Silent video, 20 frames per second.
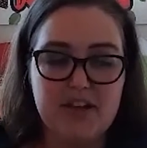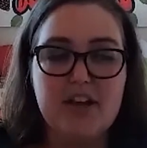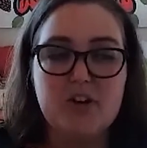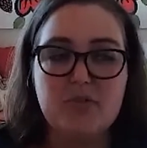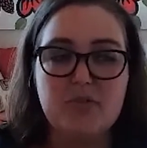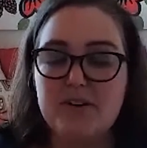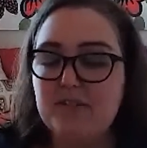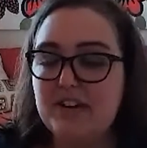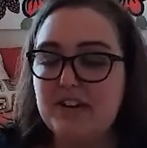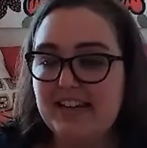
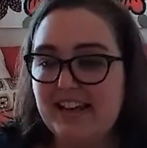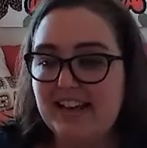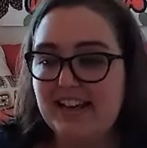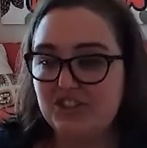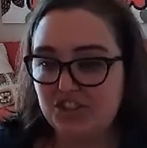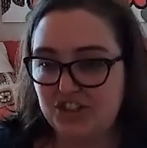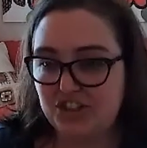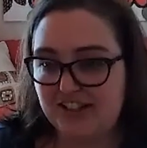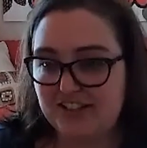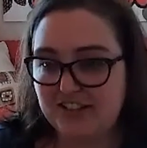grant writing
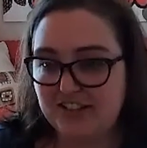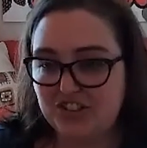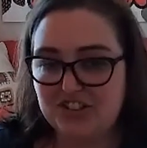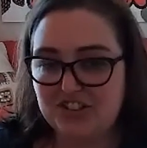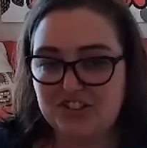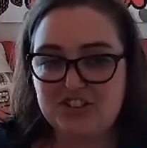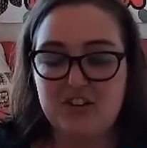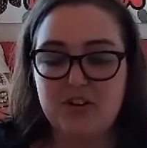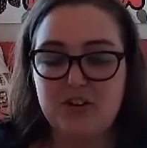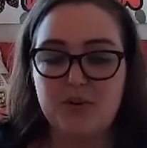has
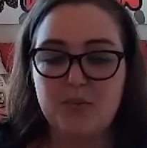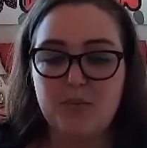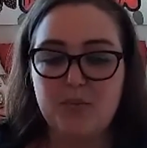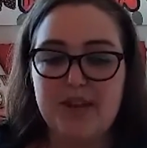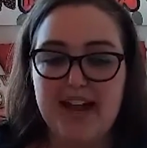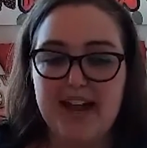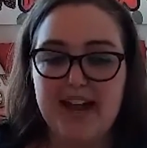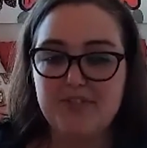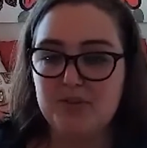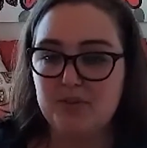challenges. We
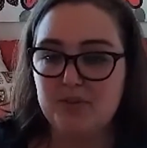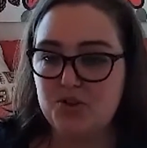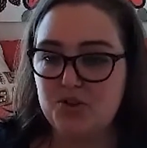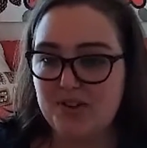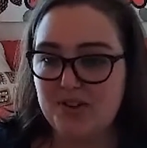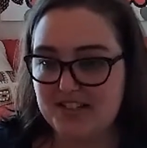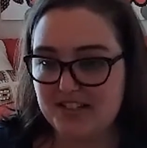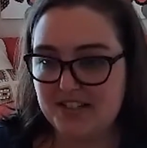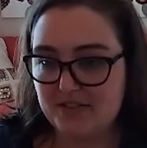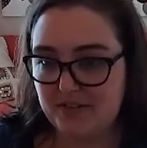have to
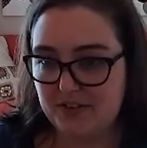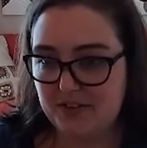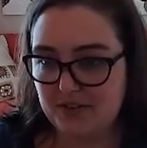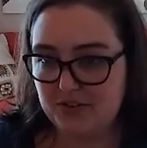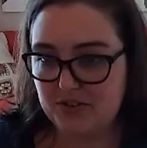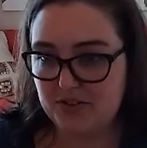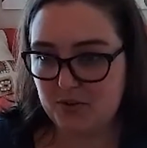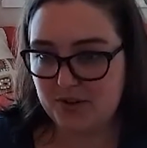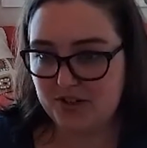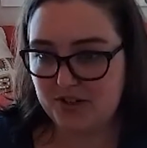address the
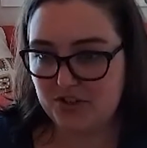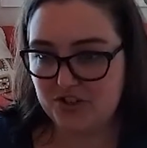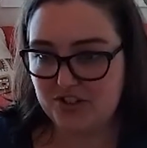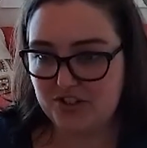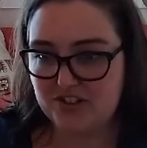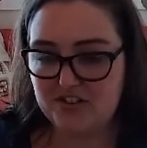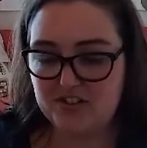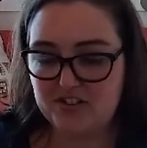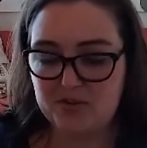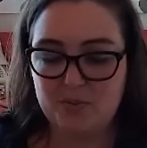funders'
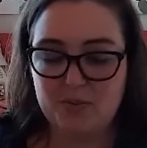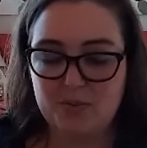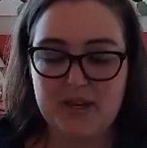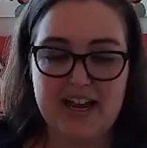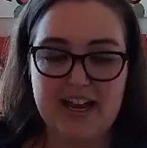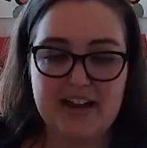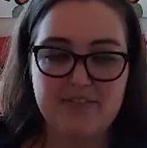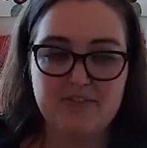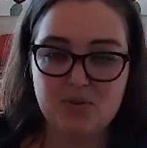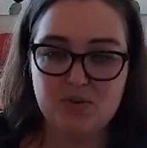questions. We
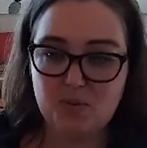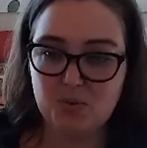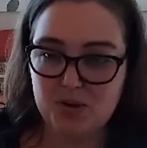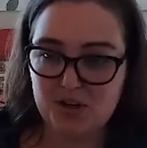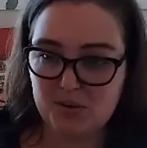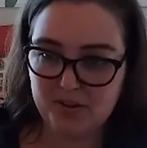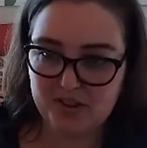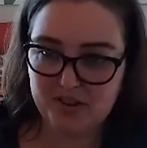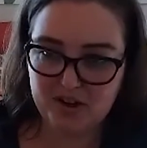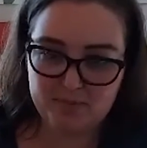have to
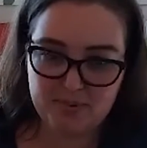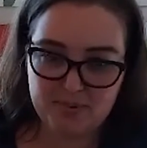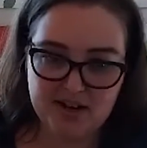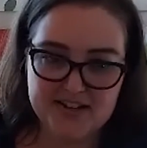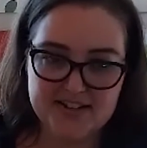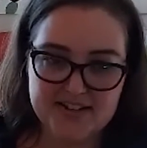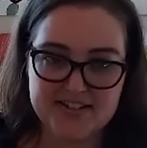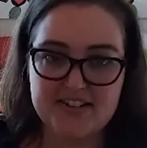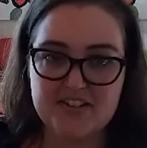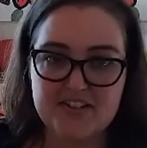work with our
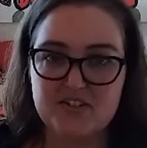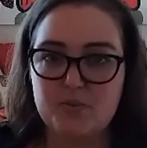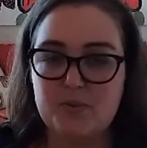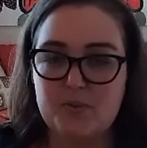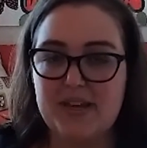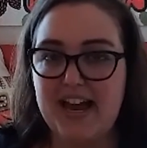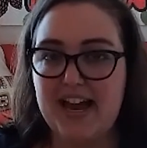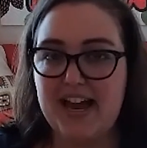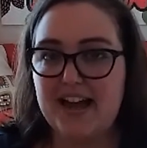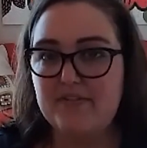bosses.
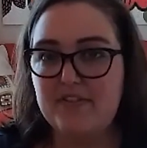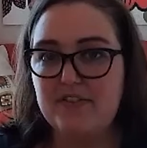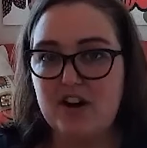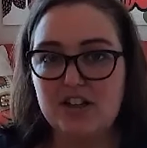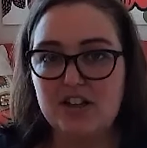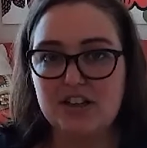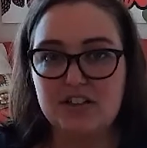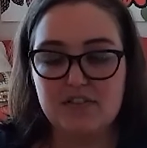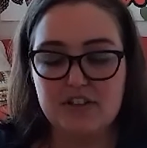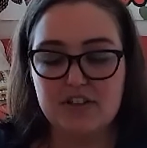We have
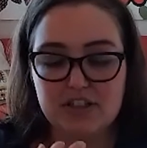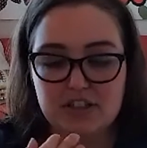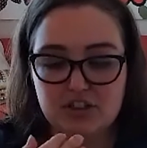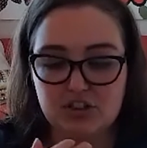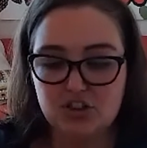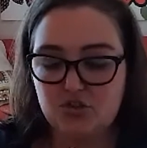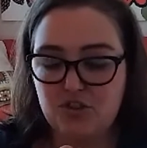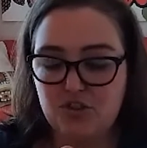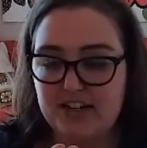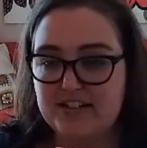all of the
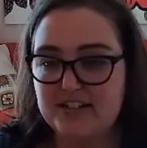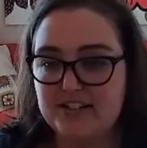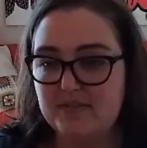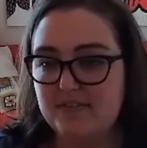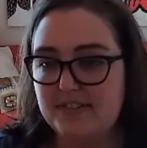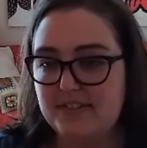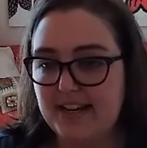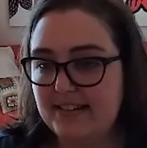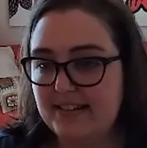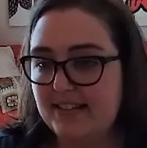constraints of
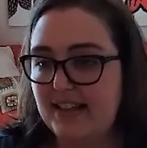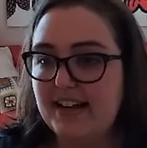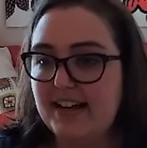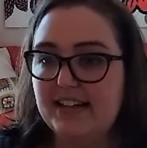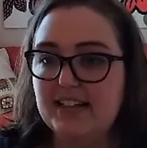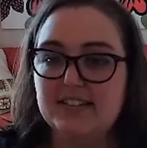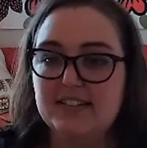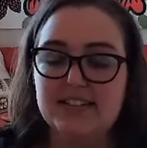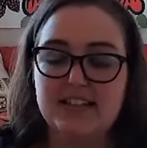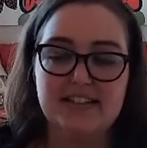
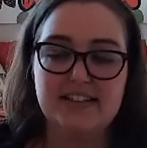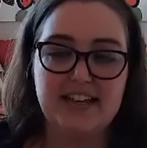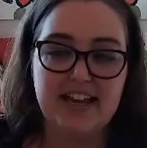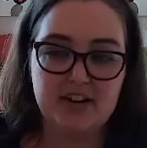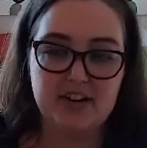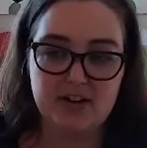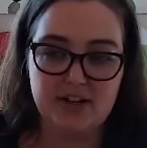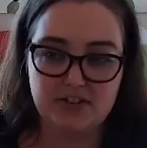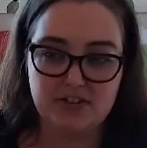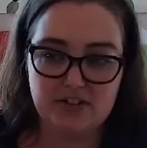deadlines and
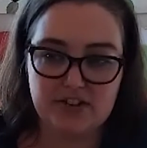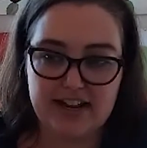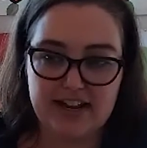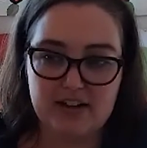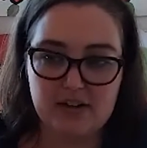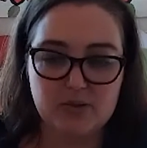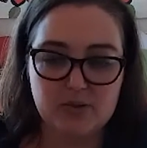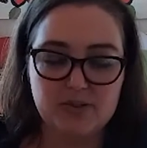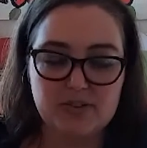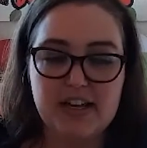character
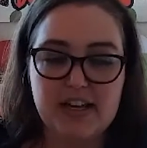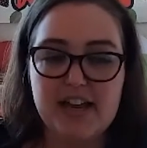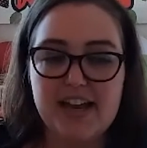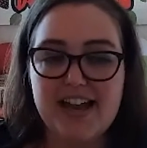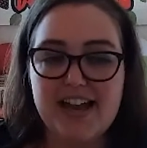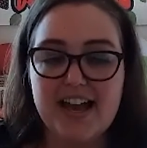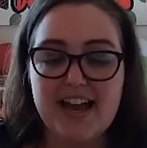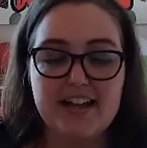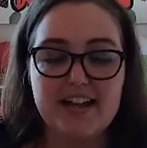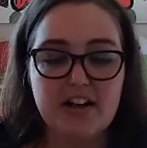counts.
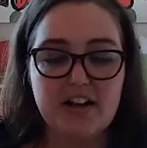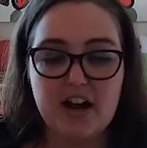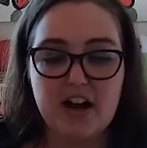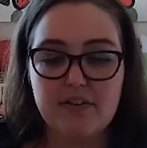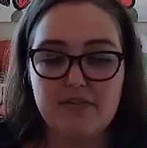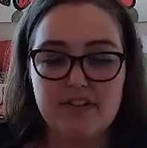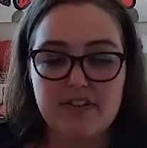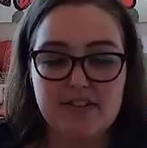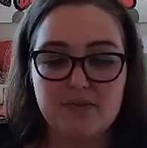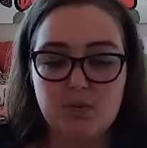And
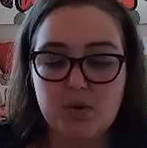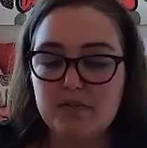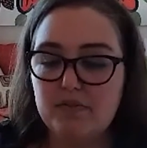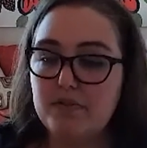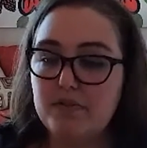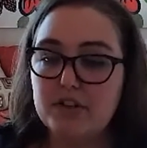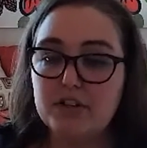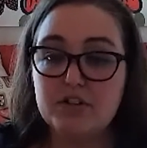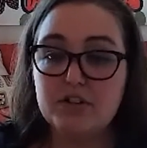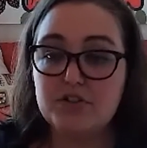often what
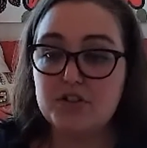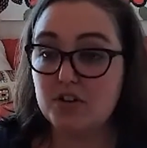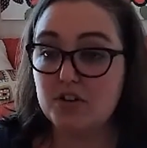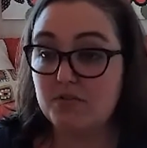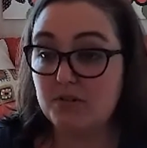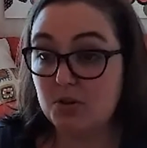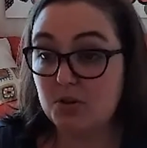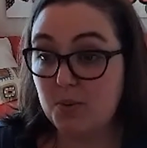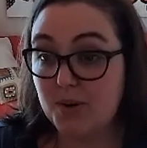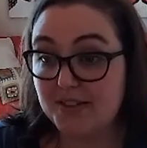funders are
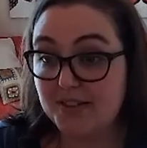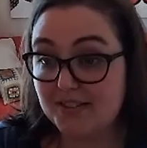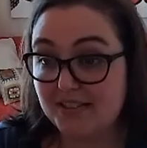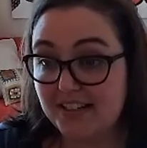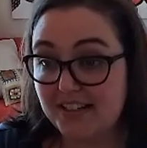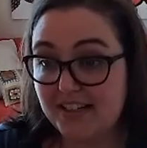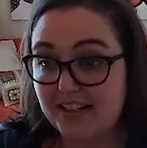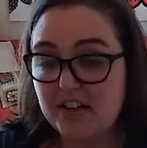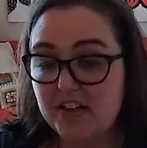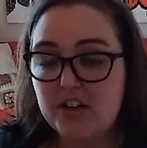
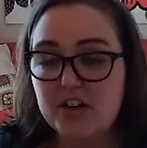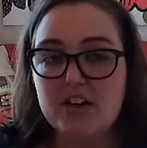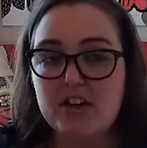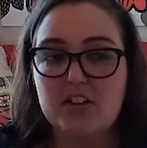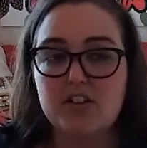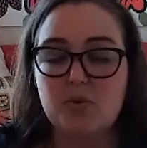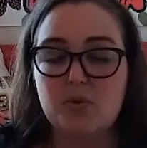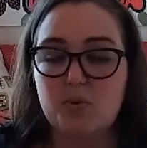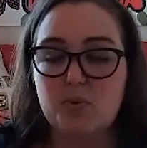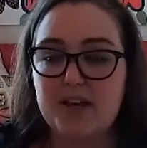requesting,
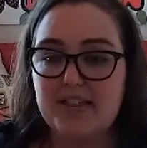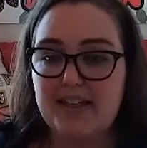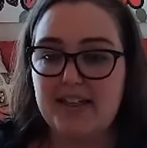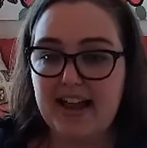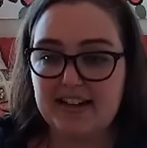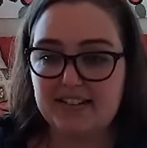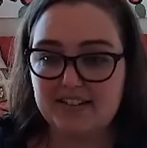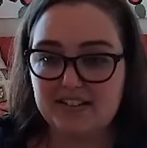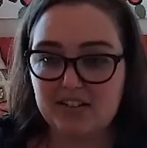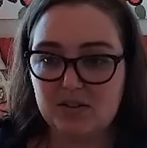the way they
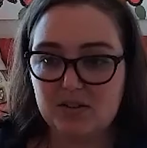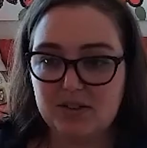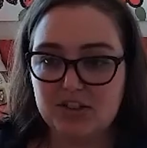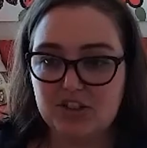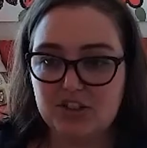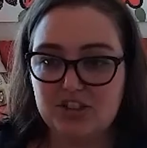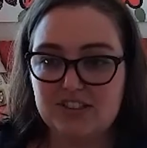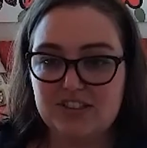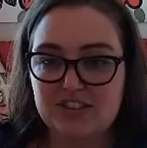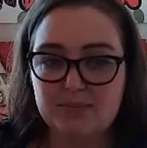ask the
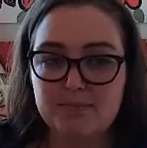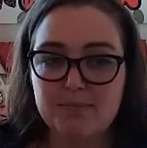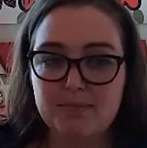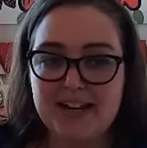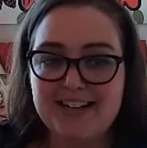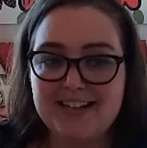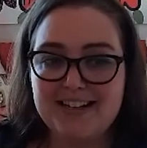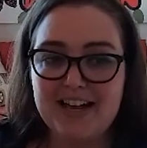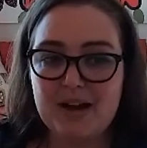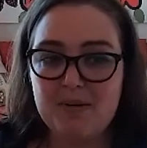questions,
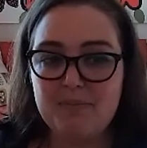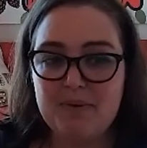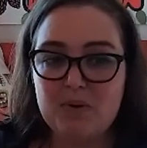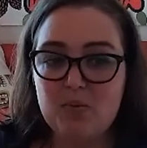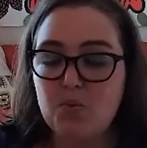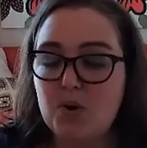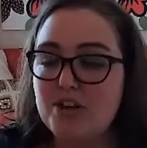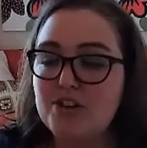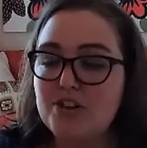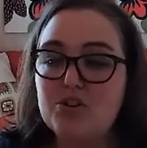might not be
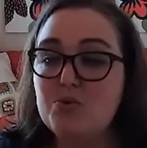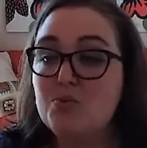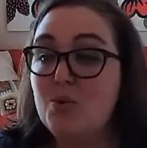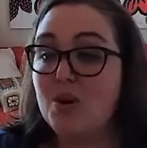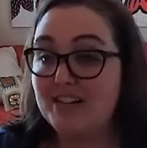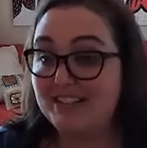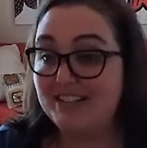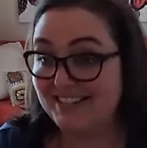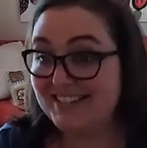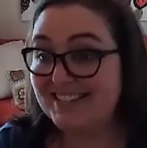what you
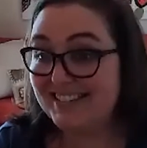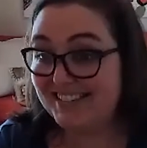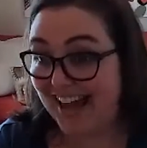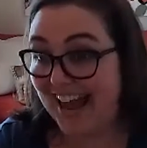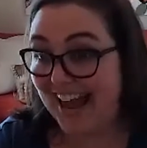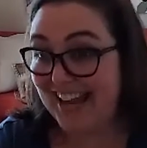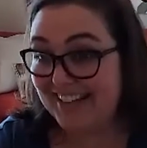want to say.